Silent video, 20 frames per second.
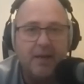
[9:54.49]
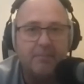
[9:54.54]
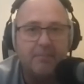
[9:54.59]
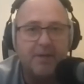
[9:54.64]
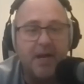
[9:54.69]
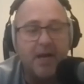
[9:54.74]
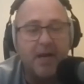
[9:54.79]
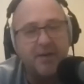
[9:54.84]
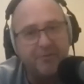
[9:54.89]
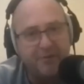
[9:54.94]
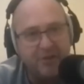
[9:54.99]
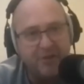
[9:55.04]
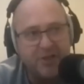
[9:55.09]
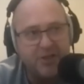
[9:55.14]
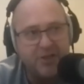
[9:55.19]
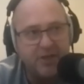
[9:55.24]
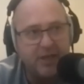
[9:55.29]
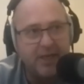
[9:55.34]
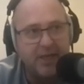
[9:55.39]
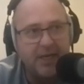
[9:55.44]
but
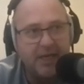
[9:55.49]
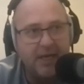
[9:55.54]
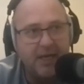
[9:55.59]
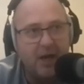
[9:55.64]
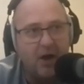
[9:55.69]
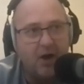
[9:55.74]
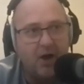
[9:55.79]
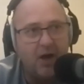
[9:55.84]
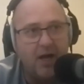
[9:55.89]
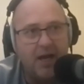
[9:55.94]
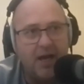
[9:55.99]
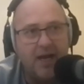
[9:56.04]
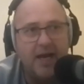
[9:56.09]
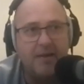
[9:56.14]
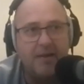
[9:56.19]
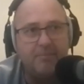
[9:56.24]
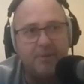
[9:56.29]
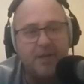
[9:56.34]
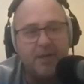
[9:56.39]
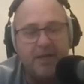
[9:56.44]
unofficially I
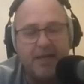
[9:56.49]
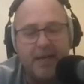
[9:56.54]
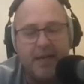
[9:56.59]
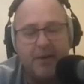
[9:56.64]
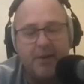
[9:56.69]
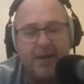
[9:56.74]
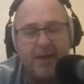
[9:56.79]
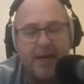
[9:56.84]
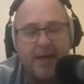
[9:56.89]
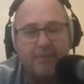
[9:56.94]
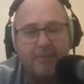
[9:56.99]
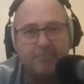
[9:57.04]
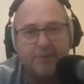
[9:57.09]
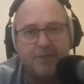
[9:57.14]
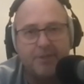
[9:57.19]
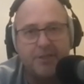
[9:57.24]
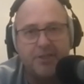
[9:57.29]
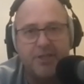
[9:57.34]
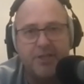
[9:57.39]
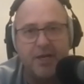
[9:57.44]
had been going up
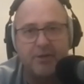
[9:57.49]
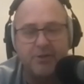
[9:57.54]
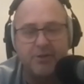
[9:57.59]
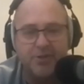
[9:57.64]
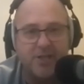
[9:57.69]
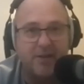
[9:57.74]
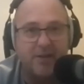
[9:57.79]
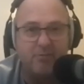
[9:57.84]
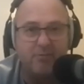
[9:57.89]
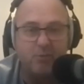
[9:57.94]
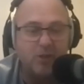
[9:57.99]
to Channel 7,